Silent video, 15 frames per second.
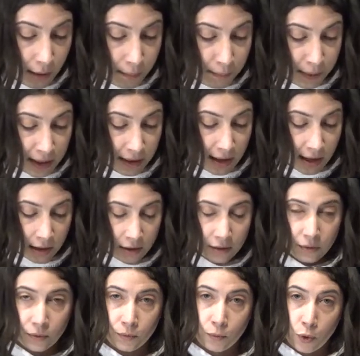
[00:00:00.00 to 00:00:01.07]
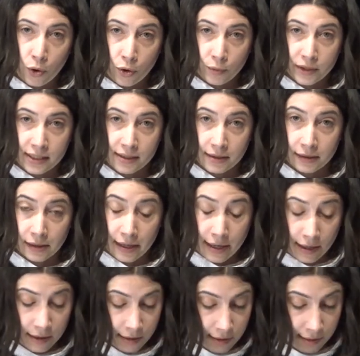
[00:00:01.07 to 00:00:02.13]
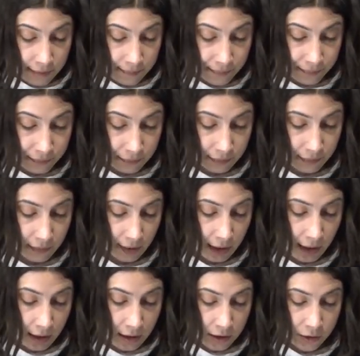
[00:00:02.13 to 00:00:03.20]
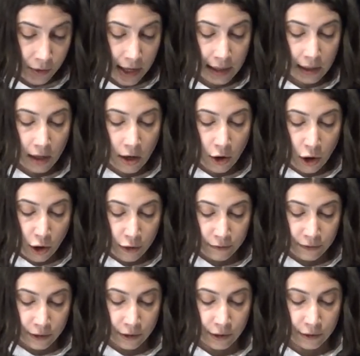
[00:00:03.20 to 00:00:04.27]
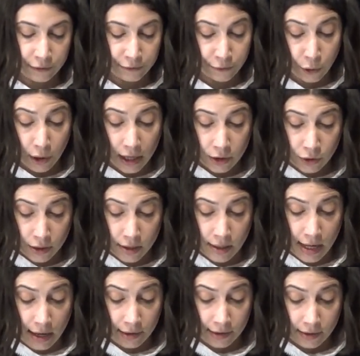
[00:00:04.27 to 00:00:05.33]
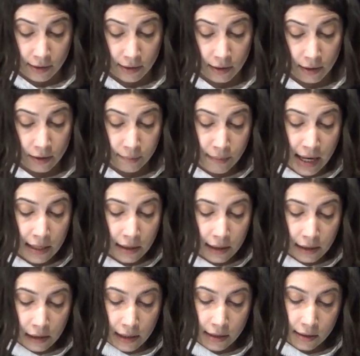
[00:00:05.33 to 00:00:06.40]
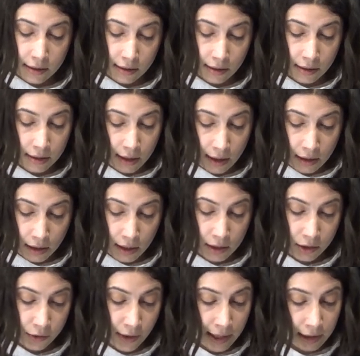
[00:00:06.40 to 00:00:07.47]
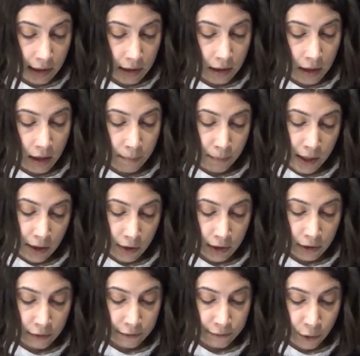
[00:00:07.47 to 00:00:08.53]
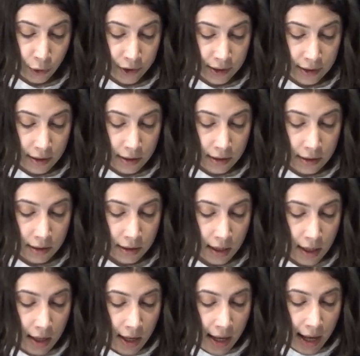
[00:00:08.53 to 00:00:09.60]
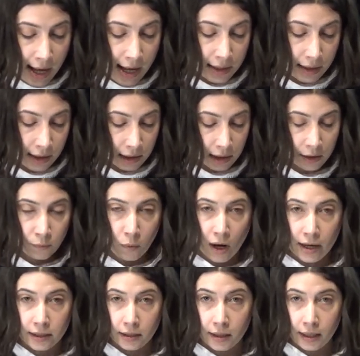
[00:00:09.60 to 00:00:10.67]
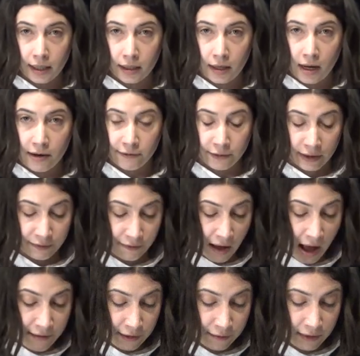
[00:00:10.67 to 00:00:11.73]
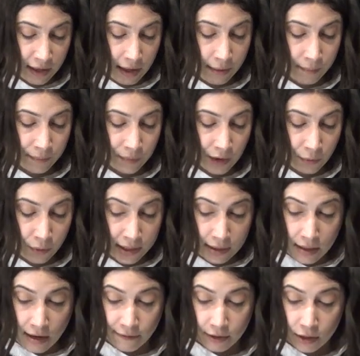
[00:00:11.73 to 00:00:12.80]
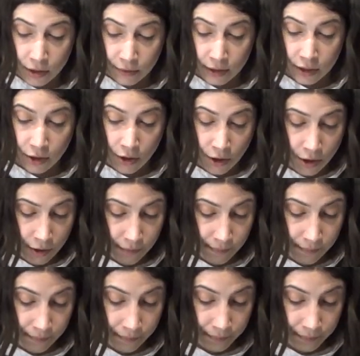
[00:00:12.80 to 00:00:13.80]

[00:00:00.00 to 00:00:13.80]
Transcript: But then war was declared. In Australia, over 400,000 men enlisted in the Australian Imperial Forces, and nearly one in every five of them was never to return.